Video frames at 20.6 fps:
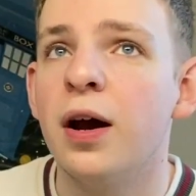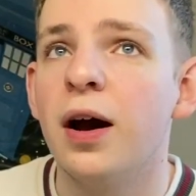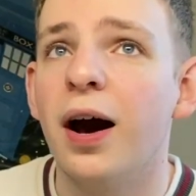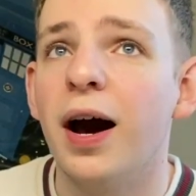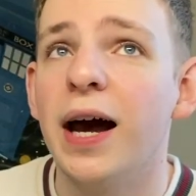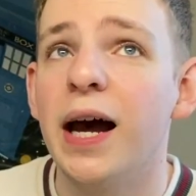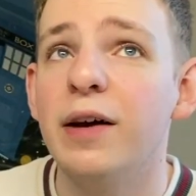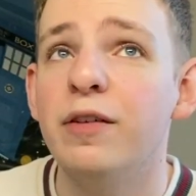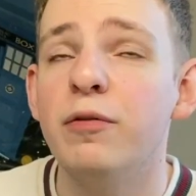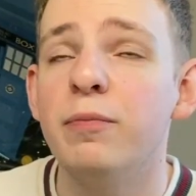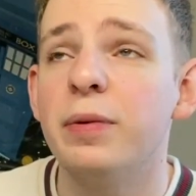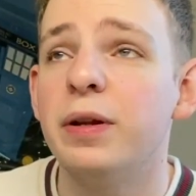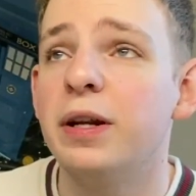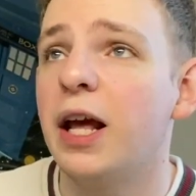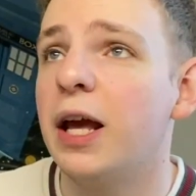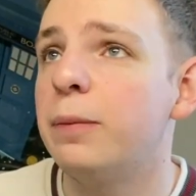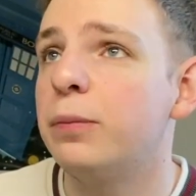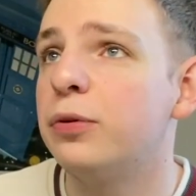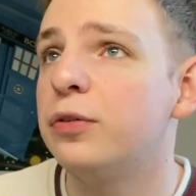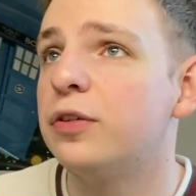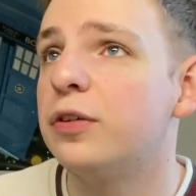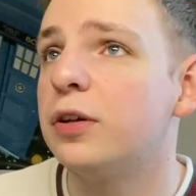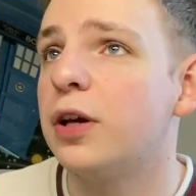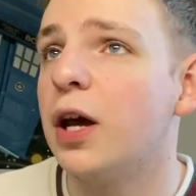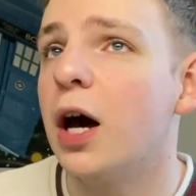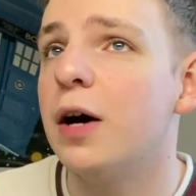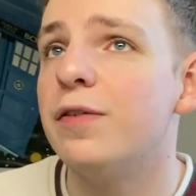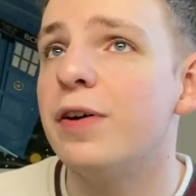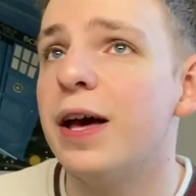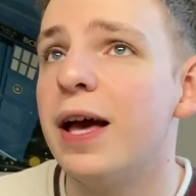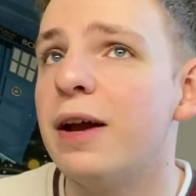I haven't been able to
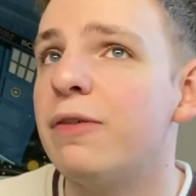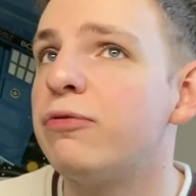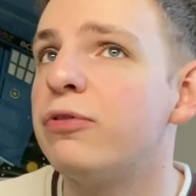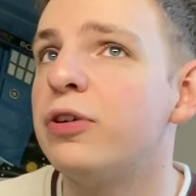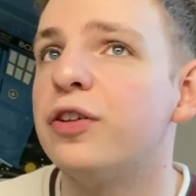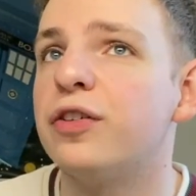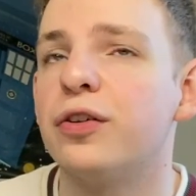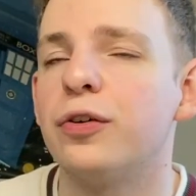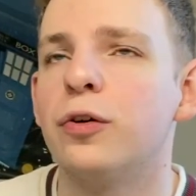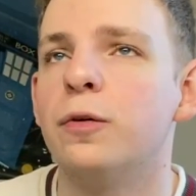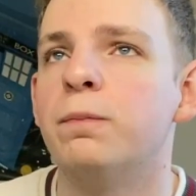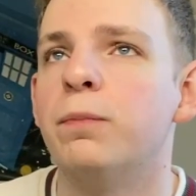cover every single